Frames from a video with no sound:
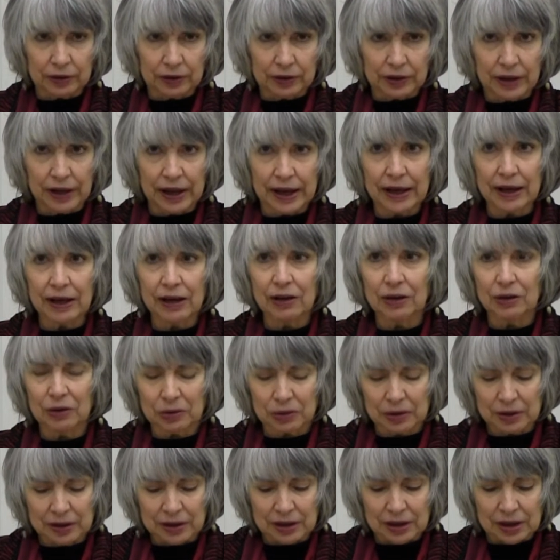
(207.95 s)

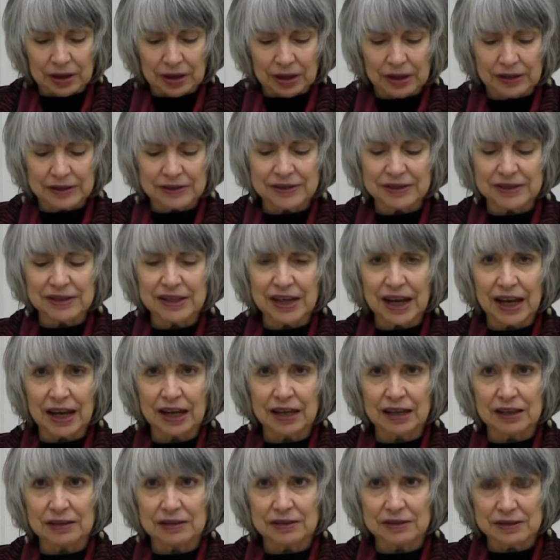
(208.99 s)
Now it's
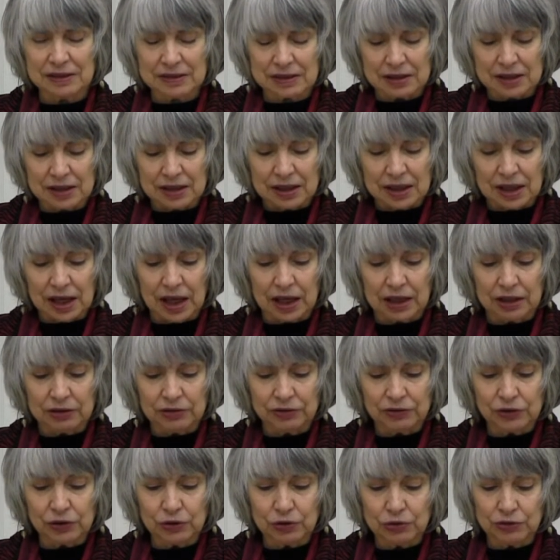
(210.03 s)
days and a
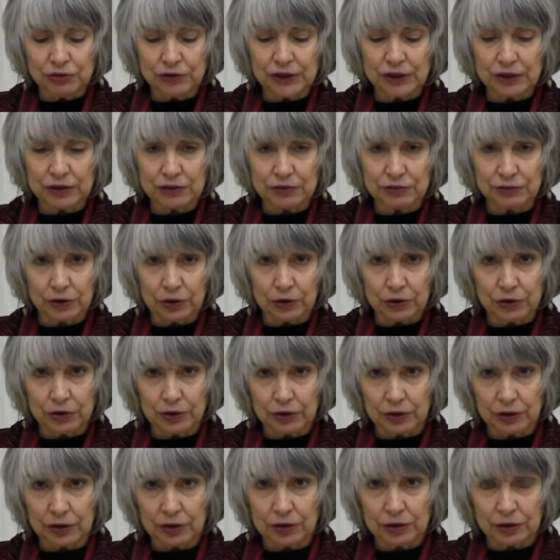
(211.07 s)
few feet
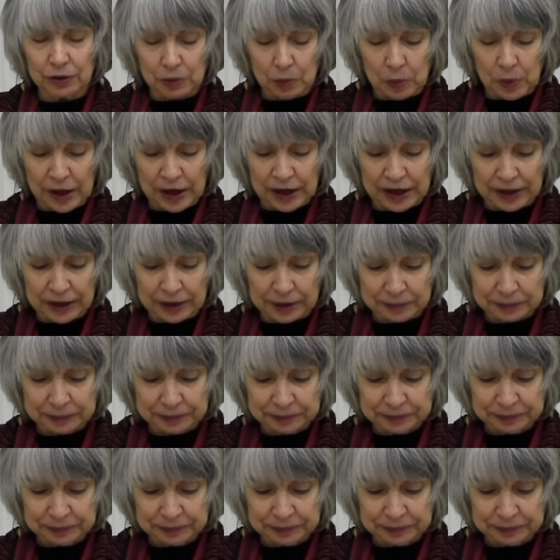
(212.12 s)
further away.